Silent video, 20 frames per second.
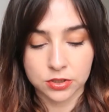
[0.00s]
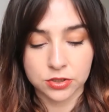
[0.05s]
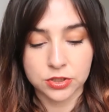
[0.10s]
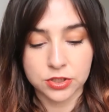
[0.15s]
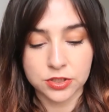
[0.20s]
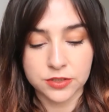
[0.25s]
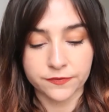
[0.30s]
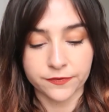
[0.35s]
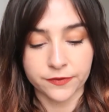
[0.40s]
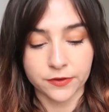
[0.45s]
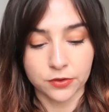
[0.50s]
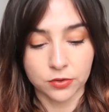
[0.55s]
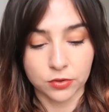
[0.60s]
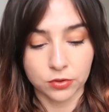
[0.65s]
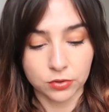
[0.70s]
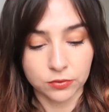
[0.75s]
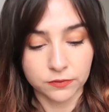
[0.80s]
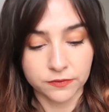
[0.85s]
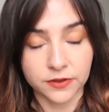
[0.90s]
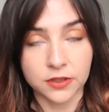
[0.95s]
Just for an
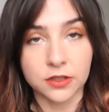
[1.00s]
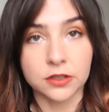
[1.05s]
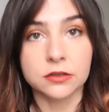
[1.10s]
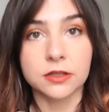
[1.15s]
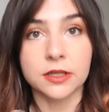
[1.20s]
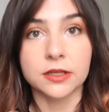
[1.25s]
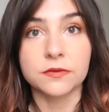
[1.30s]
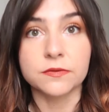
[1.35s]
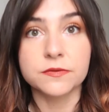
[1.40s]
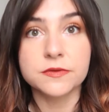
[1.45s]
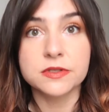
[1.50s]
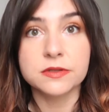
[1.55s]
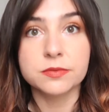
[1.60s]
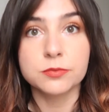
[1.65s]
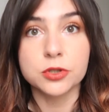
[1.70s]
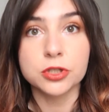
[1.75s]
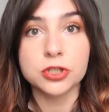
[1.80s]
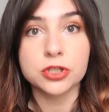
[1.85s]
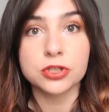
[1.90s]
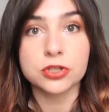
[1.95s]
all over kind of
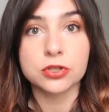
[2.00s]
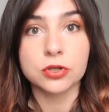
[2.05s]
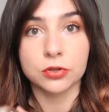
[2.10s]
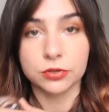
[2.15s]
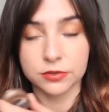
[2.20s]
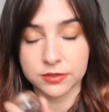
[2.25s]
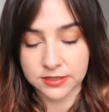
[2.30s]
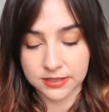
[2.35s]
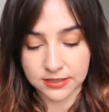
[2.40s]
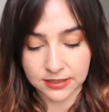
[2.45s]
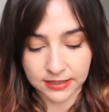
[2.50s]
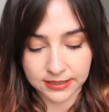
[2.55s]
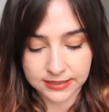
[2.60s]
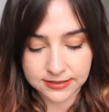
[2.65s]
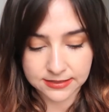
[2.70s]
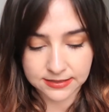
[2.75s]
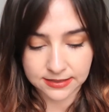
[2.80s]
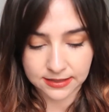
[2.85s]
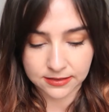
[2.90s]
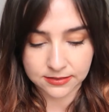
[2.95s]
smoosh onto the
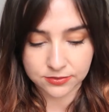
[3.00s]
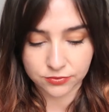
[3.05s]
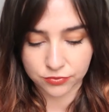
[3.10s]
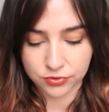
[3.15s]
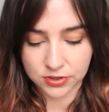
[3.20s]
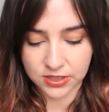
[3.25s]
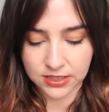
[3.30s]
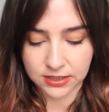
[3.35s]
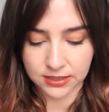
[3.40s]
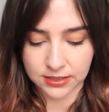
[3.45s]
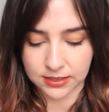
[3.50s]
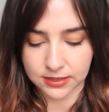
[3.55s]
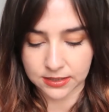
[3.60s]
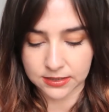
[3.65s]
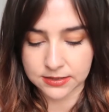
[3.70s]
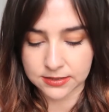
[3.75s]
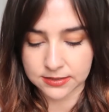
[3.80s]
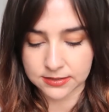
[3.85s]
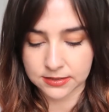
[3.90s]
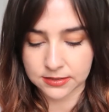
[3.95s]
lid, that's really
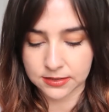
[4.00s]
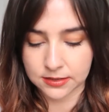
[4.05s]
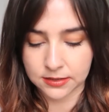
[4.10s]
nice.